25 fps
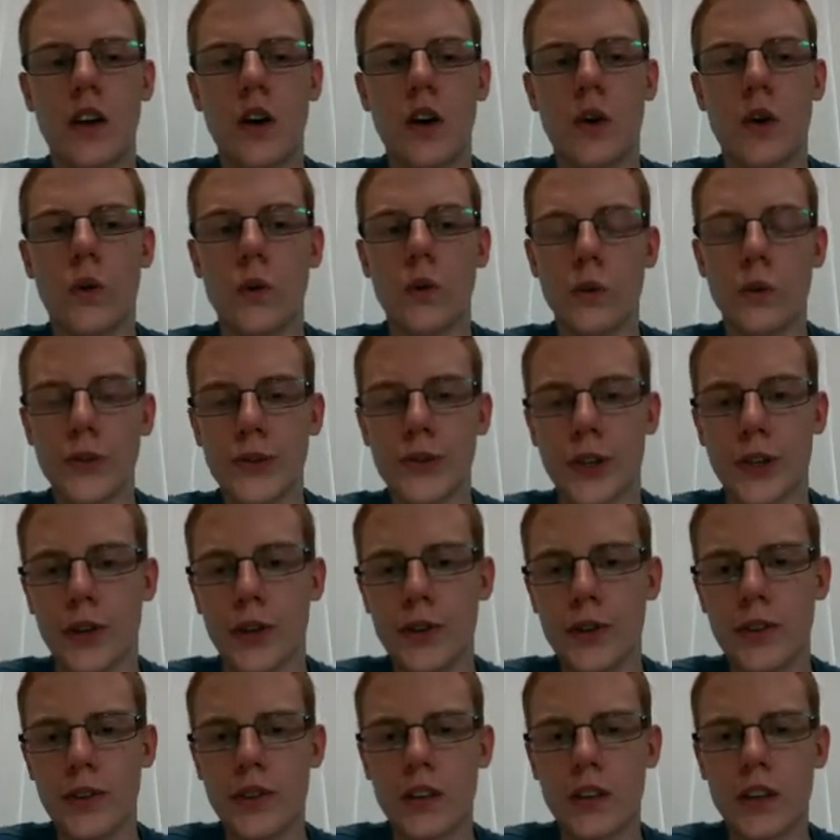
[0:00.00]

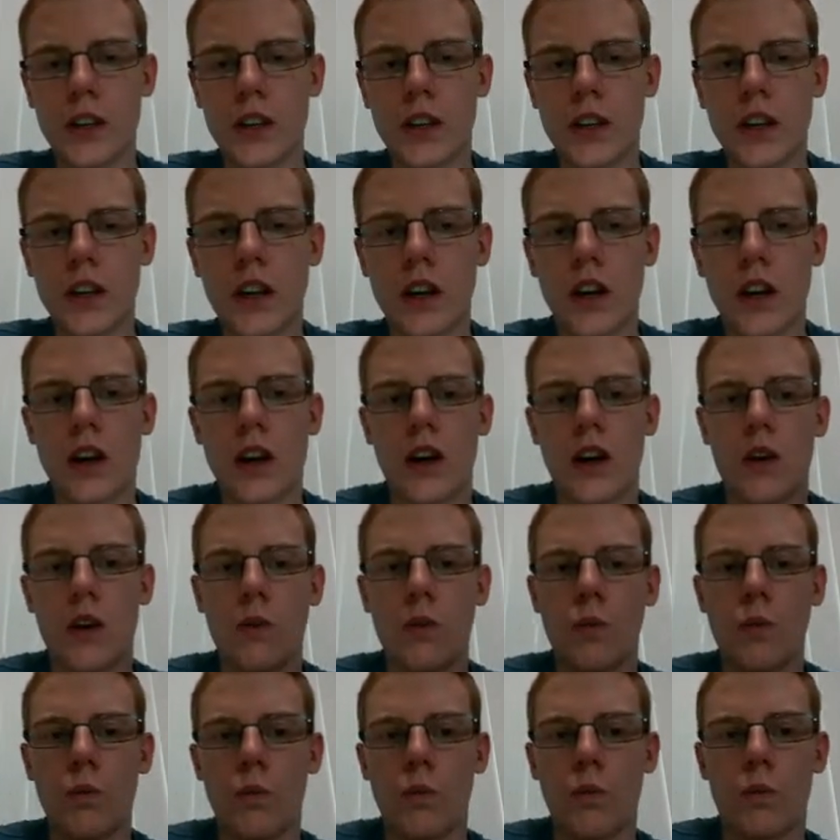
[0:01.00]
Also,
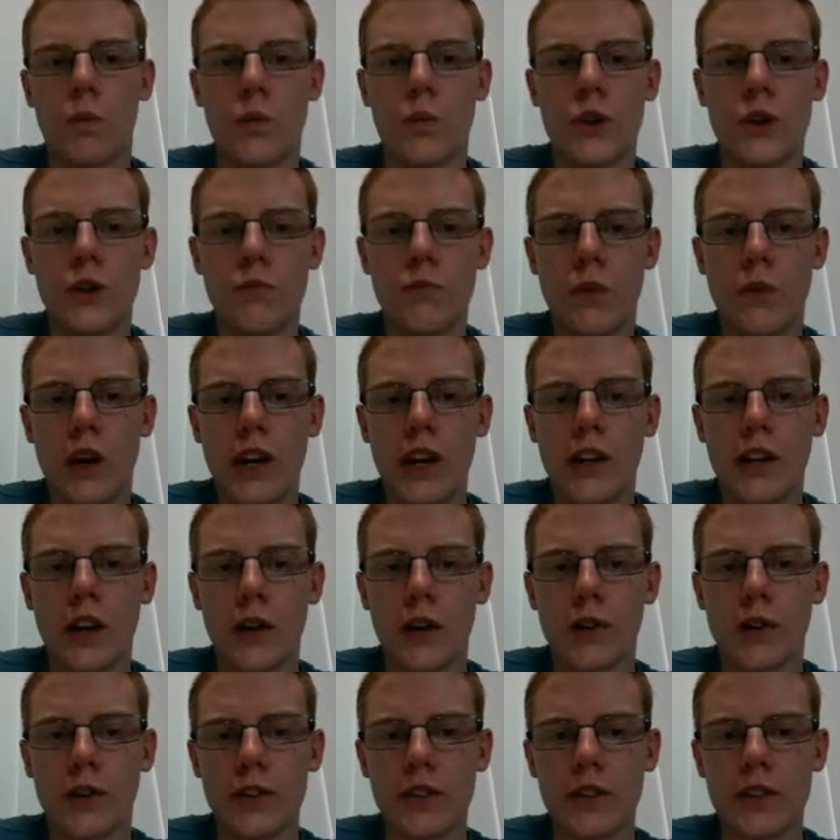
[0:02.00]
you might
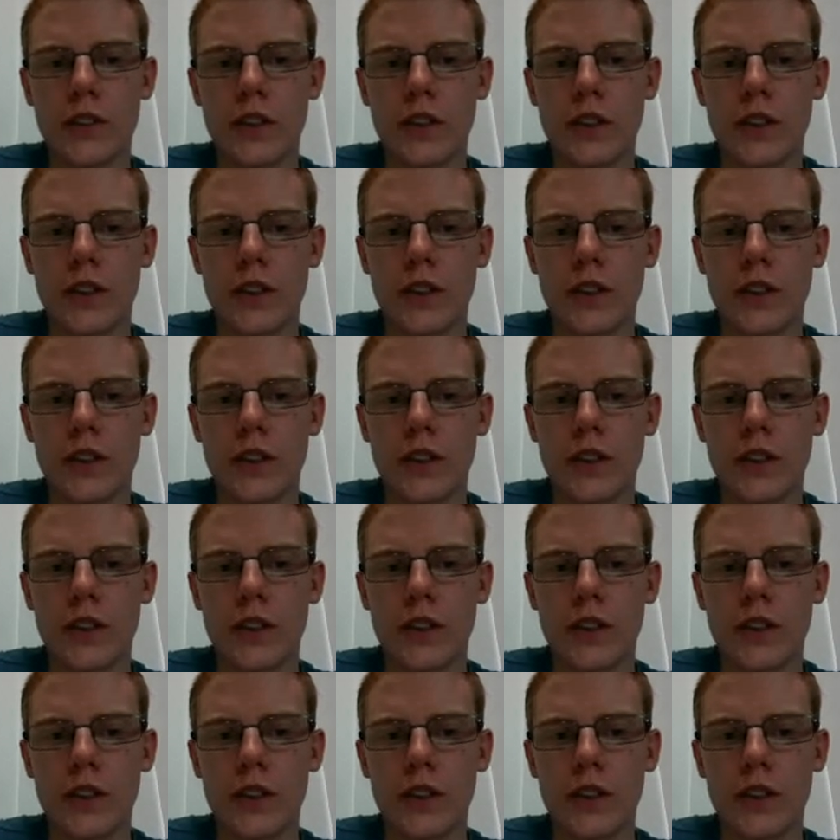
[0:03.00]
notice